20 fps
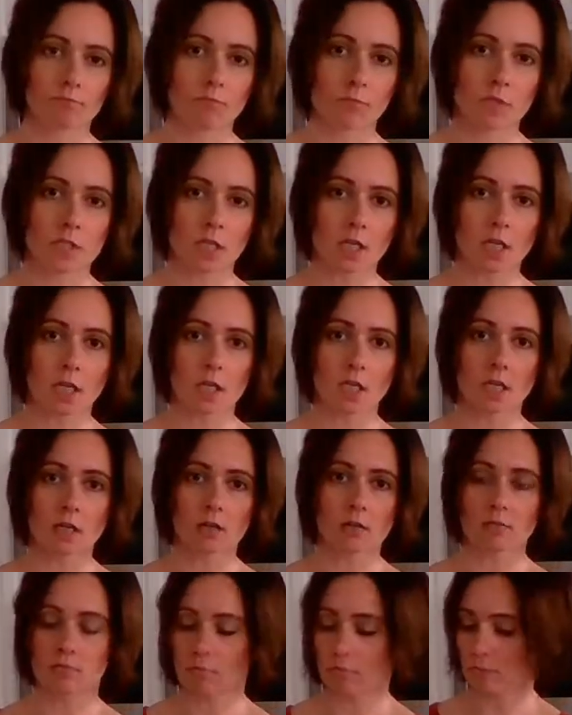
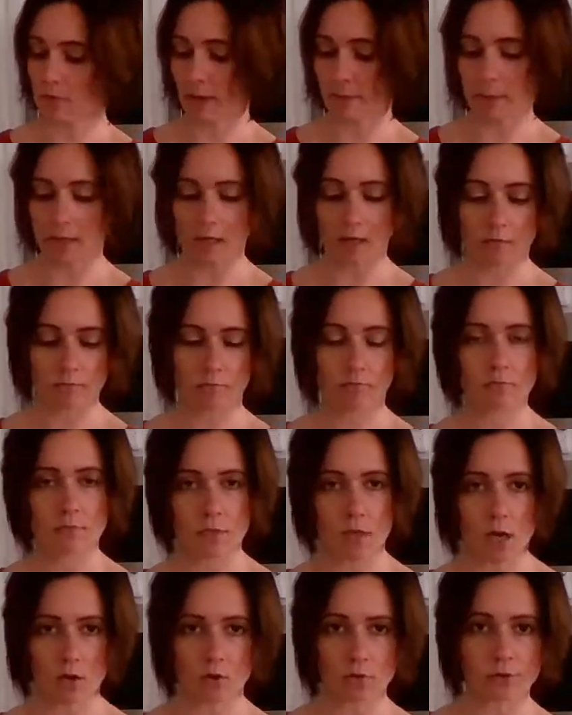say when I make
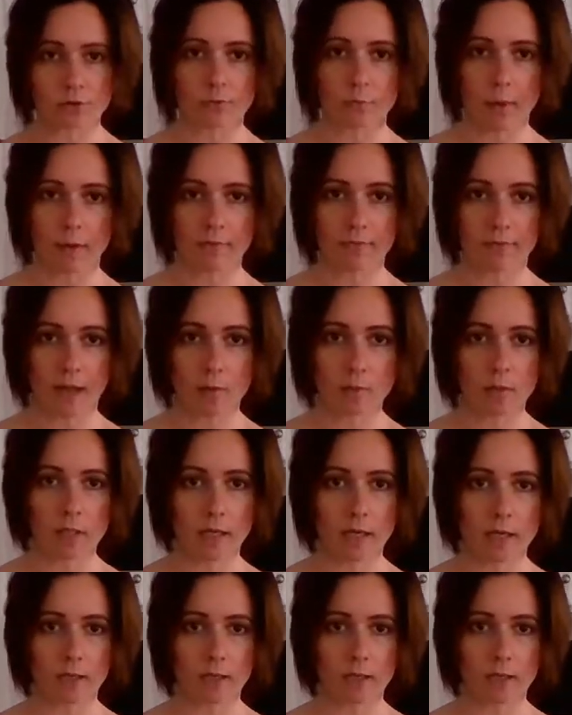tacos for my family,